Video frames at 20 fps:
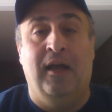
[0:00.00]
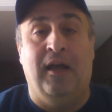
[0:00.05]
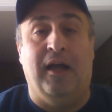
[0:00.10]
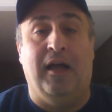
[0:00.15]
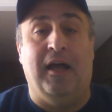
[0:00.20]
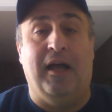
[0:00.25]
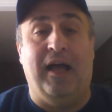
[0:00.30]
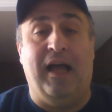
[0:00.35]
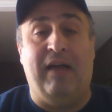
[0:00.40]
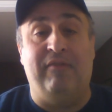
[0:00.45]

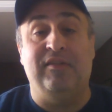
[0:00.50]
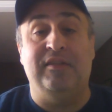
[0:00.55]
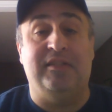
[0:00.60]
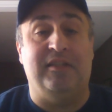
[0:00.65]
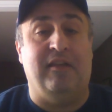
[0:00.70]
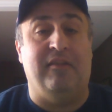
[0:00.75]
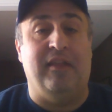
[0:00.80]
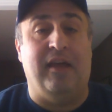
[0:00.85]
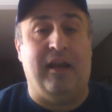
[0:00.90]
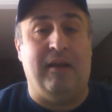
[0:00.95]
Uh, having
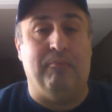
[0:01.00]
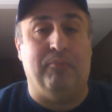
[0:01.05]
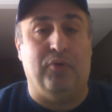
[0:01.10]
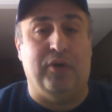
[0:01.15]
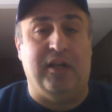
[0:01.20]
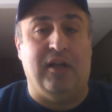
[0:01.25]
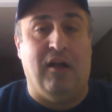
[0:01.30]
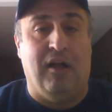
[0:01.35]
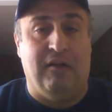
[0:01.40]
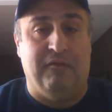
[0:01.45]
said that, I'm
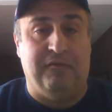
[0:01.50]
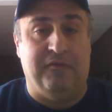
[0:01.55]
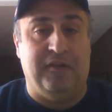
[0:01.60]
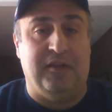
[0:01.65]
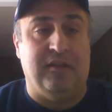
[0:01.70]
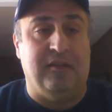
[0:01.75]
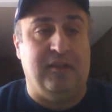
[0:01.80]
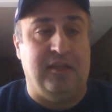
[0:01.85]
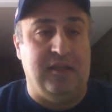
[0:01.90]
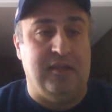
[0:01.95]
pretty
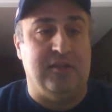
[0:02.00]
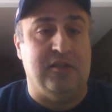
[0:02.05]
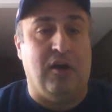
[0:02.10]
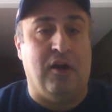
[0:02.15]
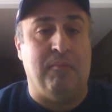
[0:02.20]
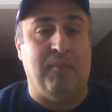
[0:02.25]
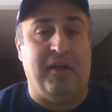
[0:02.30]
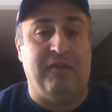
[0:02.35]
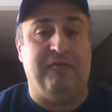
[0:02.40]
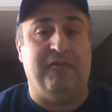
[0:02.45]
confident these
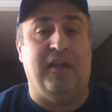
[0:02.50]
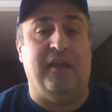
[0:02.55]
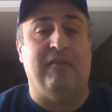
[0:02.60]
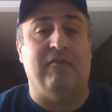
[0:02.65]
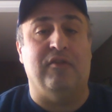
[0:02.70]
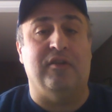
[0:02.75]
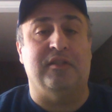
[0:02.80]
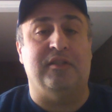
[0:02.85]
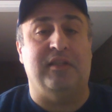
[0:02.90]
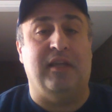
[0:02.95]
are my
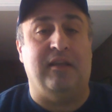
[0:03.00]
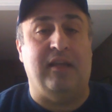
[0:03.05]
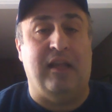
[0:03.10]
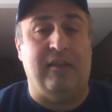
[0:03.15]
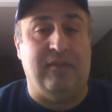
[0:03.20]
favorites and,